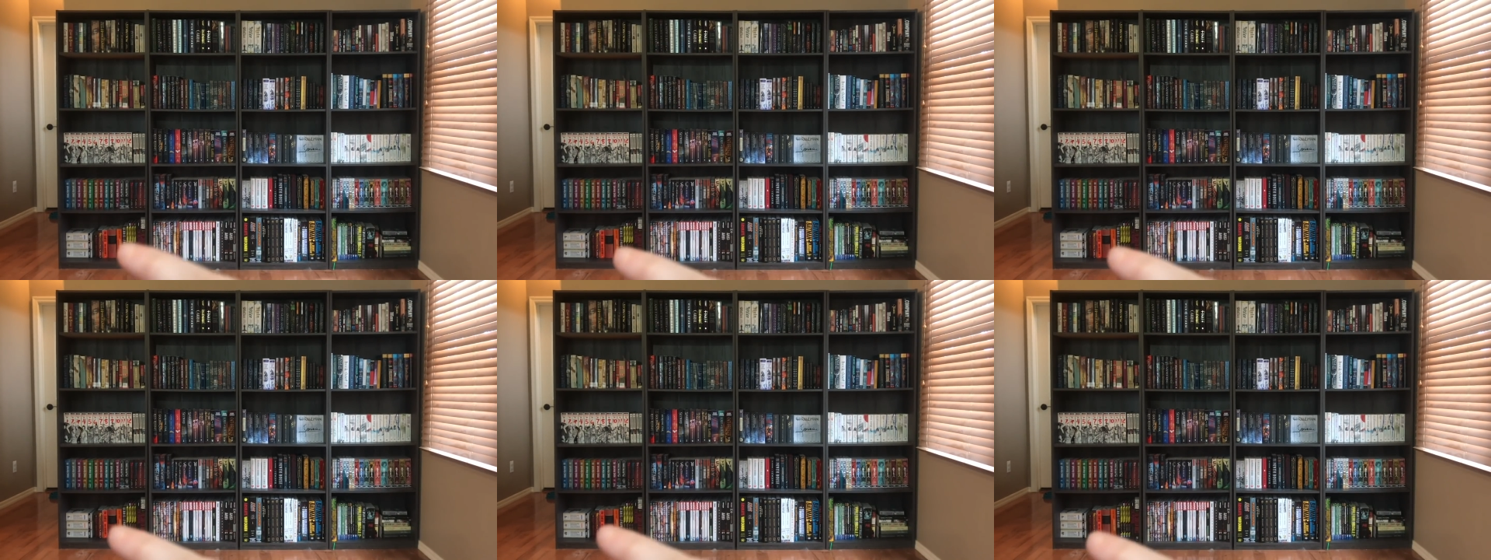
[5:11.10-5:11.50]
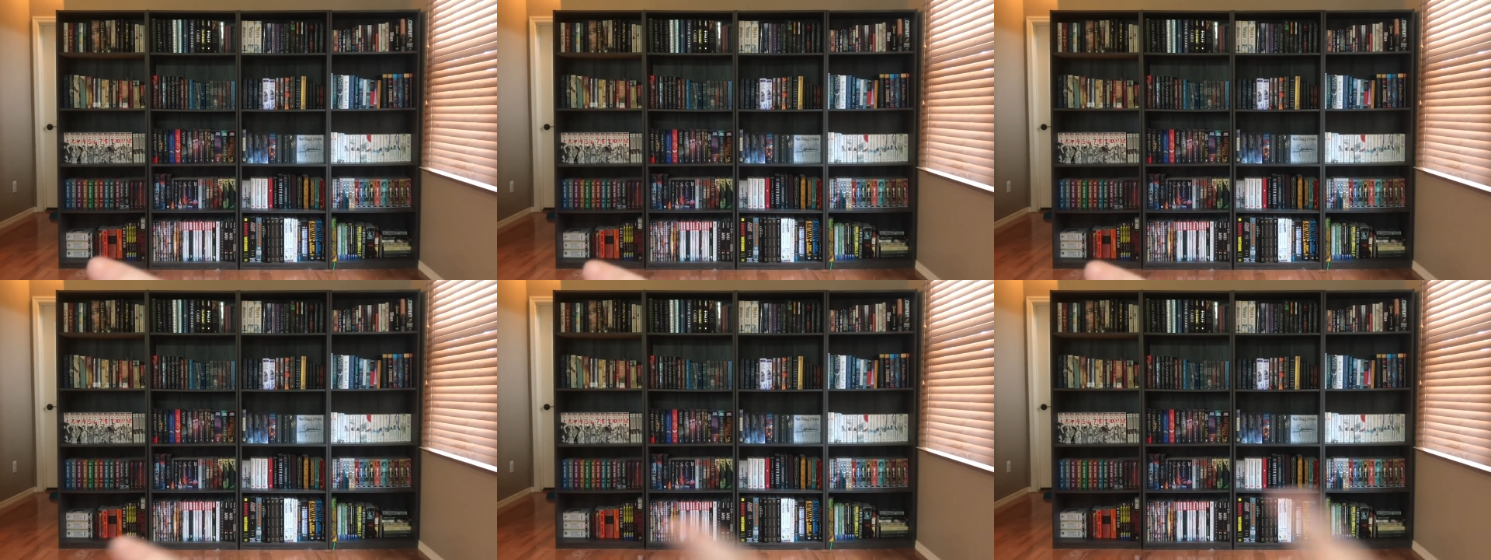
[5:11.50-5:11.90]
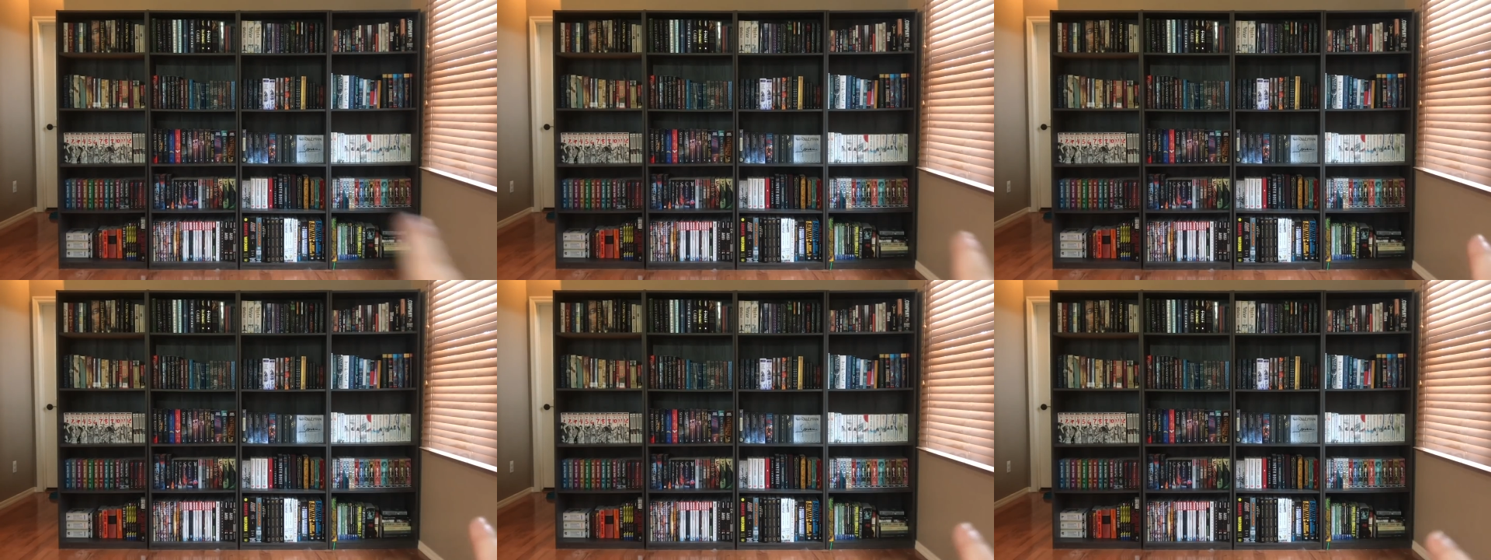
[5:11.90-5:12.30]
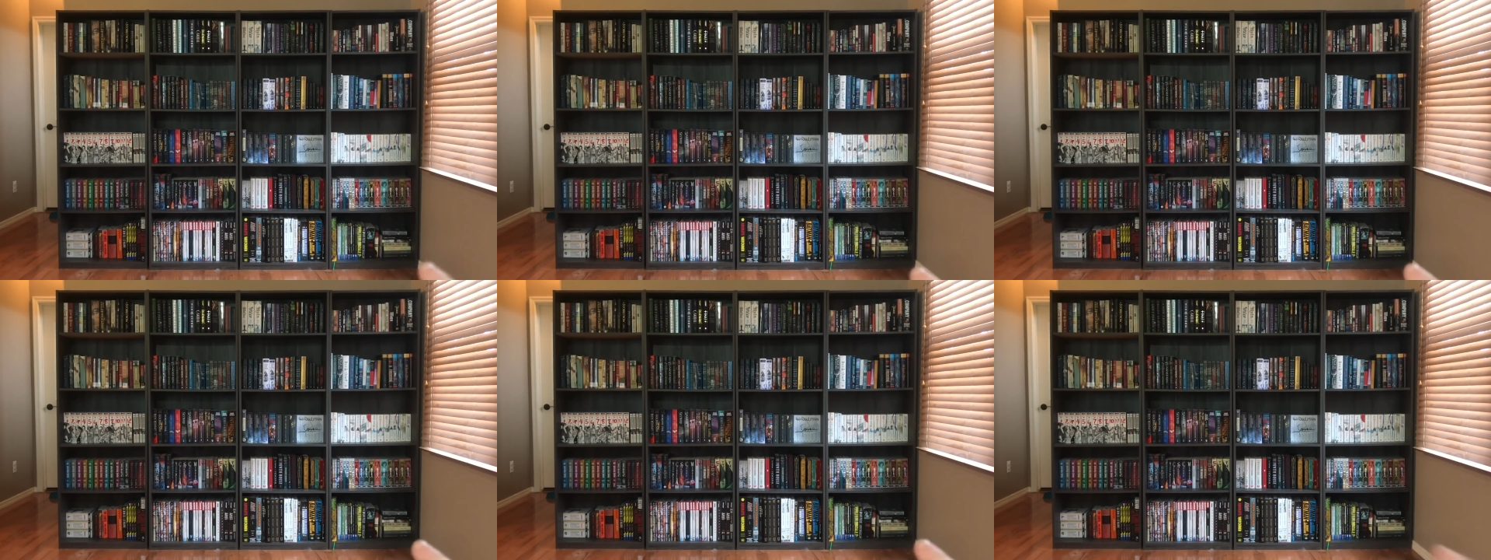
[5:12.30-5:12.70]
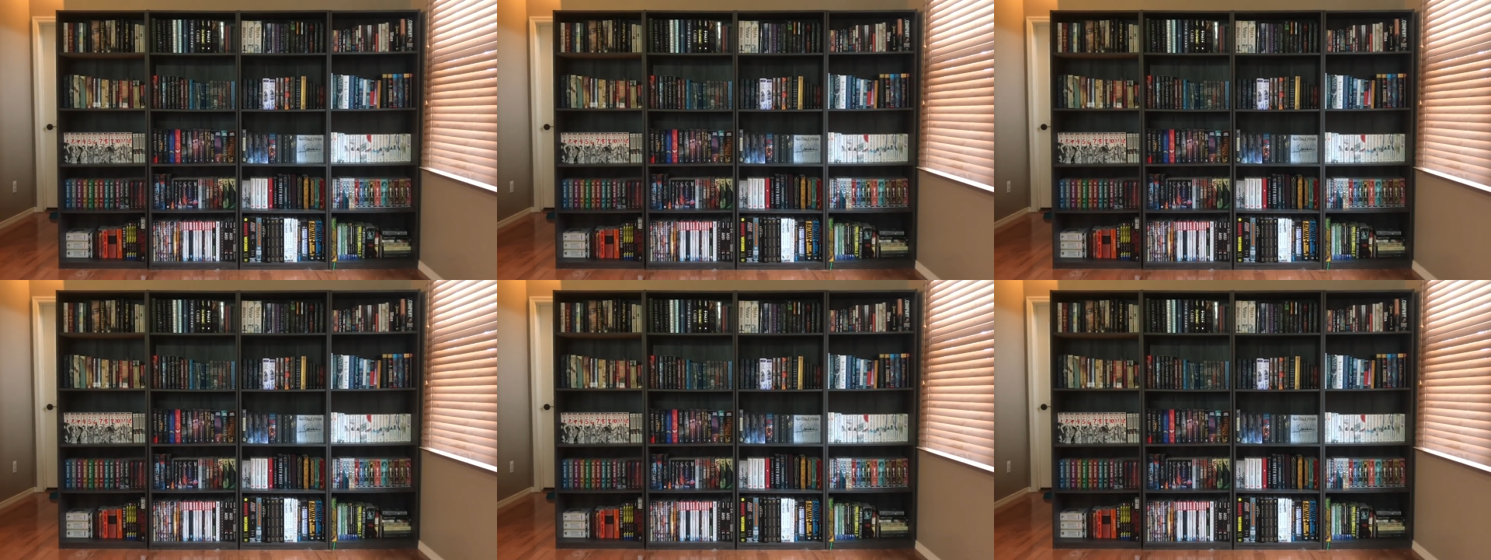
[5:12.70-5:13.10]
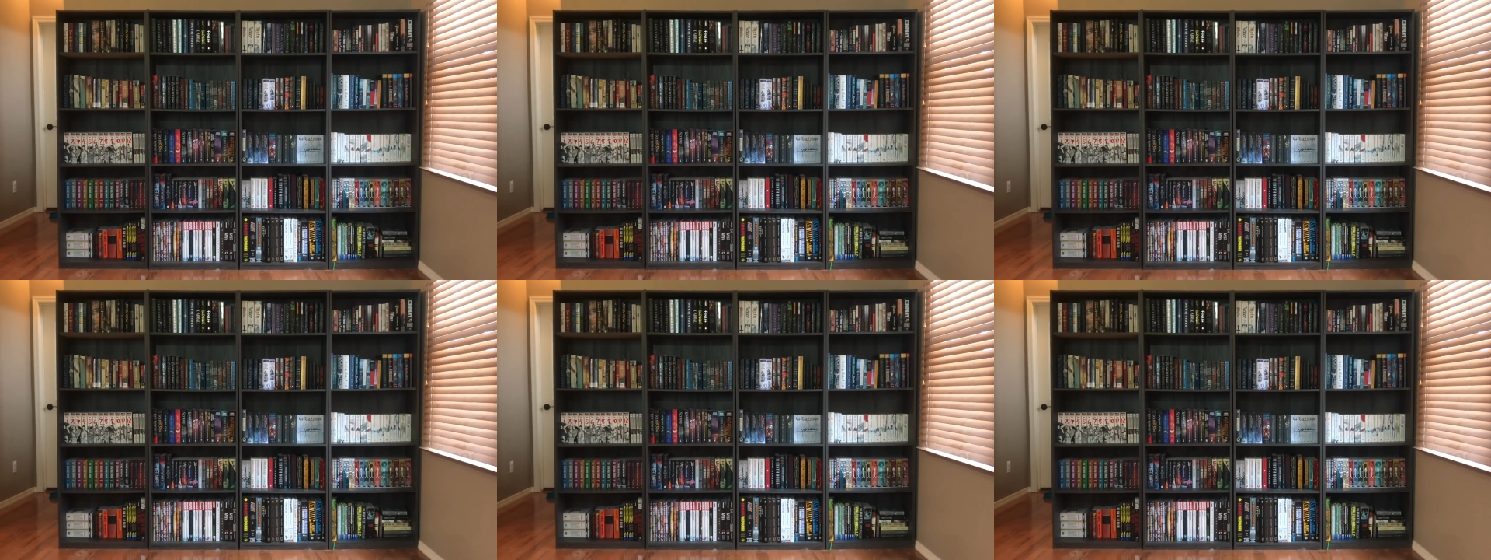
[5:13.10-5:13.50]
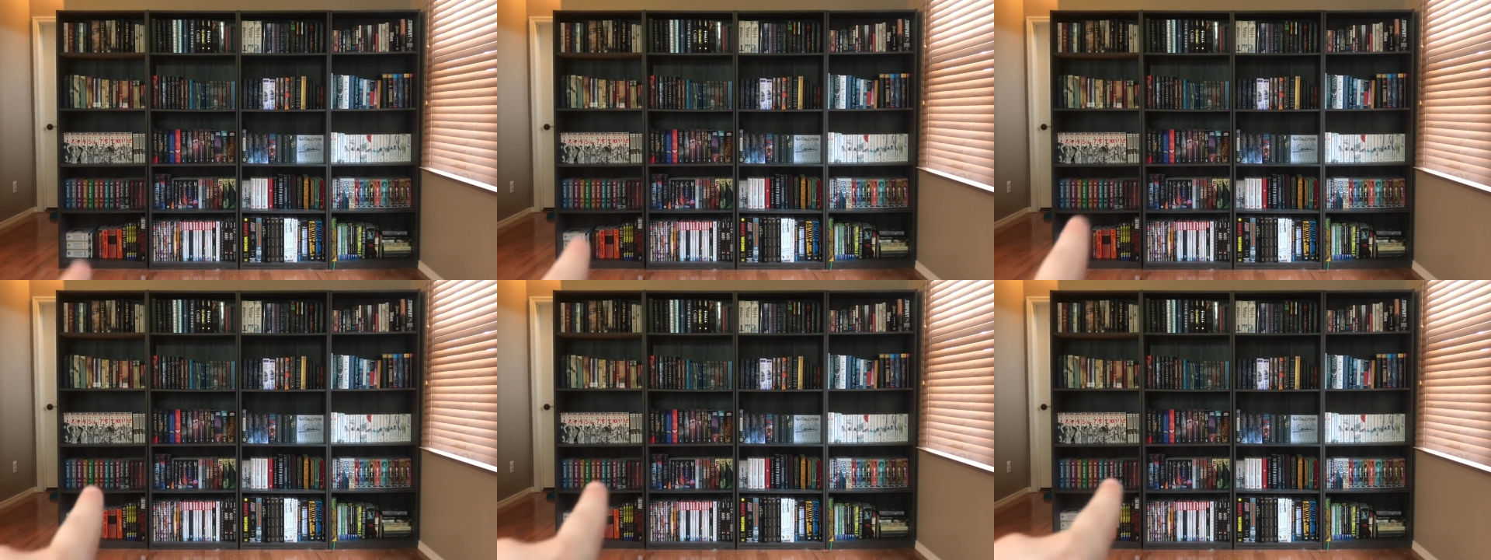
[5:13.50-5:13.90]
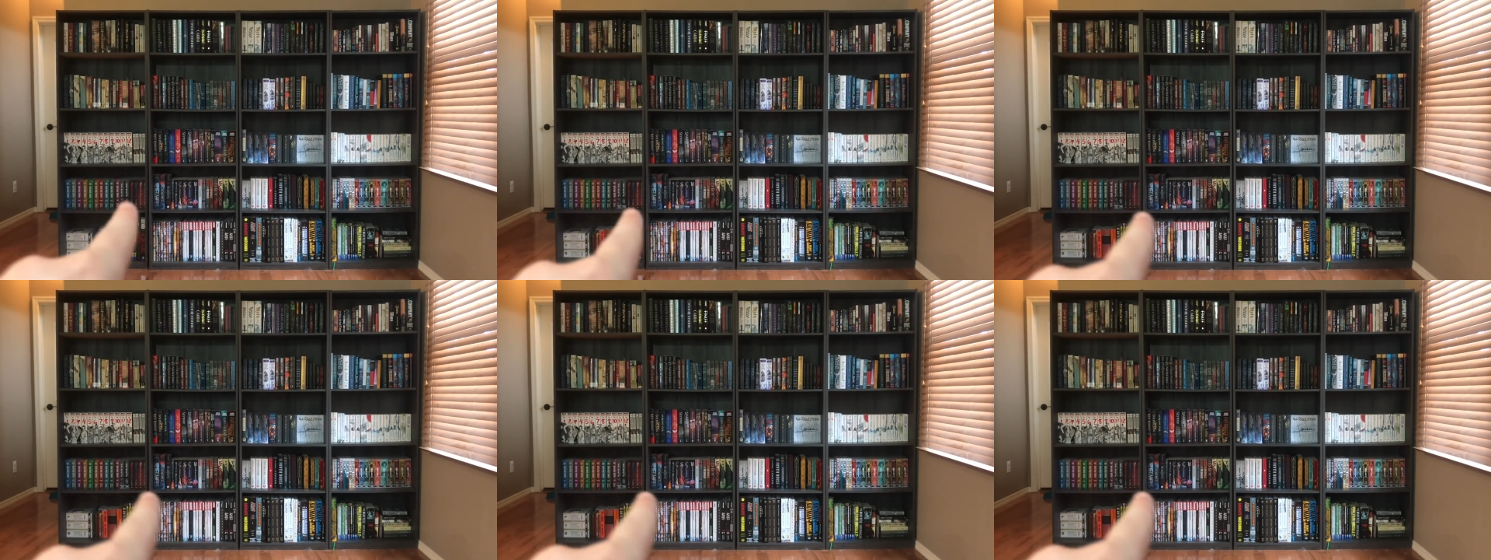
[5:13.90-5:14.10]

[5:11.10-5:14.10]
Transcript: (no speaker visible)